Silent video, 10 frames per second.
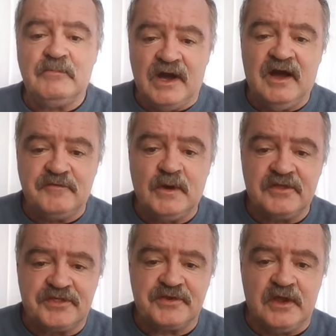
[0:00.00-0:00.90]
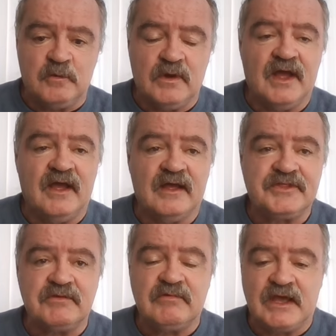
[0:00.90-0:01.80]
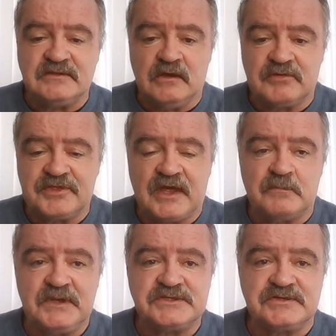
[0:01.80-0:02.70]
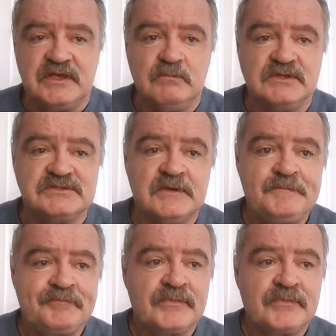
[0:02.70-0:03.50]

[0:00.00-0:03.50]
I'm halfway through the radiotherapy treatment.